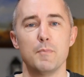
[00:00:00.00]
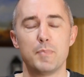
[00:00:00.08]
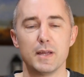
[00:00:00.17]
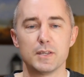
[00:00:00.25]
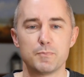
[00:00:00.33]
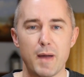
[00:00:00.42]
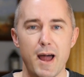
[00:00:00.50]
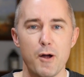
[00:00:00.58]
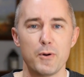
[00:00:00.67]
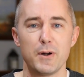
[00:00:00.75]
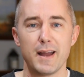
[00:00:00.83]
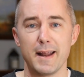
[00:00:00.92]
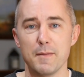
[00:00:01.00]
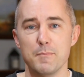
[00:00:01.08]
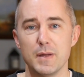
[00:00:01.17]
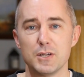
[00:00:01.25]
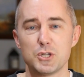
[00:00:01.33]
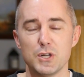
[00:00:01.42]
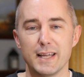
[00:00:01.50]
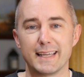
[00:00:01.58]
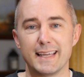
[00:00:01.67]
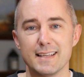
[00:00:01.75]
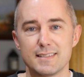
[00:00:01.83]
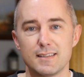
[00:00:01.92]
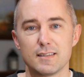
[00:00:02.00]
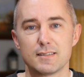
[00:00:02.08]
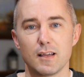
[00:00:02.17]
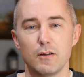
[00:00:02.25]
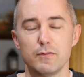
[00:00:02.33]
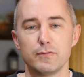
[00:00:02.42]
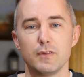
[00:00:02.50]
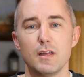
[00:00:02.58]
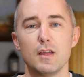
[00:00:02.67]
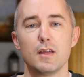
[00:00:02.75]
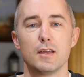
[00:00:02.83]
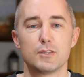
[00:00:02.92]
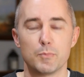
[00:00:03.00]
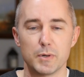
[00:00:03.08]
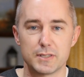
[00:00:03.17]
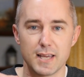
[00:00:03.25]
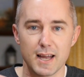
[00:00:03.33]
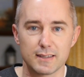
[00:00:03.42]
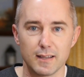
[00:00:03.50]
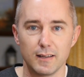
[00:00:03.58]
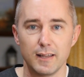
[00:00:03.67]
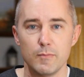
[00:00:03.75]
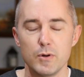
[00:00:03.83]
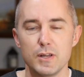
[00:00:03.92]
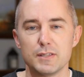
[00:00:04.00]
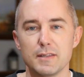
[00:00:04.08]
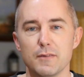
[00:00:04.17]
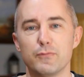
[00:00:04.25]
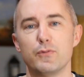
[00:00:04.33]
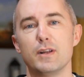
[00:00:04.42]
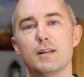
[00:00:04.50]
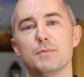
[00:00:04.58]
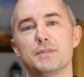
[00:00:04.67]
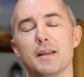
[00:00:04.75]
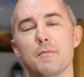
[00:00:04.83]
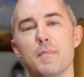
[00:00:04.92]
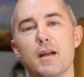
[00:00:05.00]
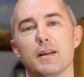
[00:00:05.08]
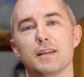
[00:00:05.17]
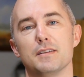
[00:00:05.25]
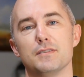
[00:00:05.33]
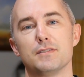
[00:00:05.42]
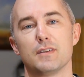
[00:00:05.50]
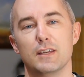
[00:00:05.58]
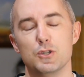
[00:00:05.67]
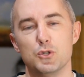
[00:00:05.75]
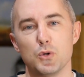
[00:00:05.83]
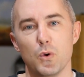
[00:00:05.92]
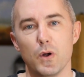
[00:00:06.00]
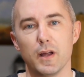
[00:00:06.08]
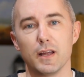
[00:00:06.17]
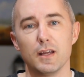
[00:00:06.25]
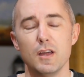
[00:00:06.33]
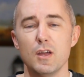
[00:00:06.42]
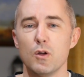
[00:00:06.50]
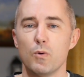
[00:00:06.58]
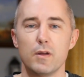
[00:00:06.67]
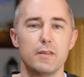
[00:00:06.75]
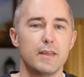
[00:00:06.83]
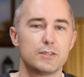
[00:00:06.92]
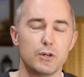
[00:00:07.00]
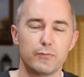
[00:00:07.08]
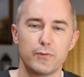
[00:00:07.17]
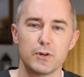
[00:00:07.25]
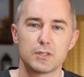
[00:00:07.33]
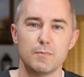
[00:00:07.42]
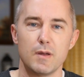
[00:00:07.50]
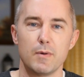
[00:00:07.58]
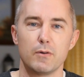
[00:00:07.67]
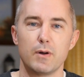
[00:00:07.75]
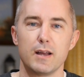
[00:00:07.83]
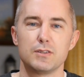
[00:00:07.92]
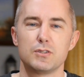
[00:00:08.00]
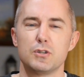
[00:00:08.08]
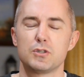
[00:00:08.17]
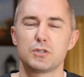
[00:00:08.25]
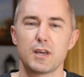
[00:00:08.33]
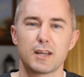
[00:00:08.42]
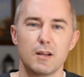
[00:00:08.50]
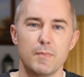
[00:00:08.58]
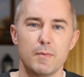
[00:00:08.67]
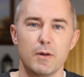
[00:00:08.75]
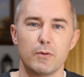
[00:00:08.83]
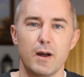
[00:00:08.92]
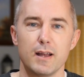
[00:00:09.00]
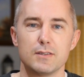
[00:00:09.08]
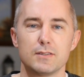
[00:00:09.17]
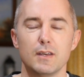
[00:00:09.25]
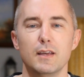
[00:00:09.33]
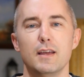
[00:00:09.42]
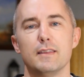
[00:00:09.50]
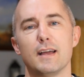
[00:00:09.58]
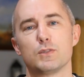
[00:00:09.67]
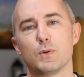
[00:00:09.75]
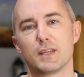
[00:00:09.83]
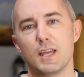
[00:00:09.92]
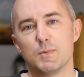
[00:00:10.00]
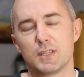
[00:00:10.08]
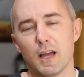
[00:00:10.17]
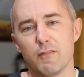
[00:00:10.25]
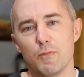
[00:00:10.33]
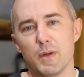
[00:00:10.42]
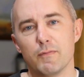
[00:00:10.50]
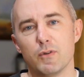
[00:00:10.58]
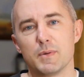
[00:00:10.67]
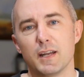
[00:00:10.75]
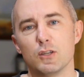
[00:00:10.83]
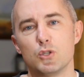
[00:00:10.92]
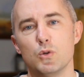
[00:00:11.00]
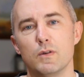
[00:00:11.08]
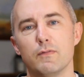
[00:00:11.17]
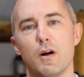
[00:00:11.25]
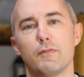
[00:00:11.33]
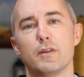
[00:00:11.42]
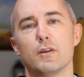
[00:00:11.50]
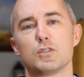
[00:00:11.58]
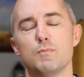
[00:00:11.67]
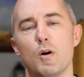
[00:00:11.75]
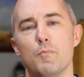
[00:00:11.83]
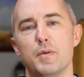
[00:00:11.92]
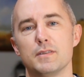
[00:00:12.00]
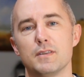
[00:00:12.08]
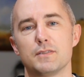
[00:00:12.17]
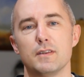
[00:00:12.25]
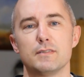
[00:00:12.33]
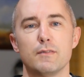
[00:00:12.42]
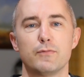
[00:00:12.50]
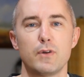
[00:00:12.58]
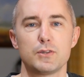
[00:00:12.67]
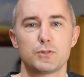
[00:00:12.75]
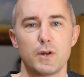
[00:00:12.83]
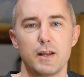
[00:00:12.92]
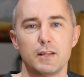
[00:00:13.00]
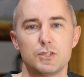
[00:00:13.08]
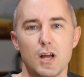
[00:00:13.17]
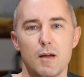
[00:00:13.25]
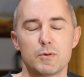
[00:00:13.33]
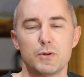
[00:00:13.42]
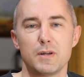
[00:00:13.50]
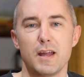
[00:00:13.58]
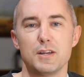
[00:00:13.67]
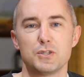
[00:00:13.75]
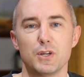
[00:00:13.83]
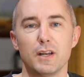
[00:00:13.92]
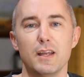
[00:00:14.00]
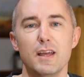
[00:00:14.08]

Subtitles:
It pits power and ambition against itself to protect the liberties and the freedoms that Americans enjoy. Whether that's your First Amendment rights, your Second Amendment rights. That's what keeps government from getting too involved in our small businesses and frustrating job creation.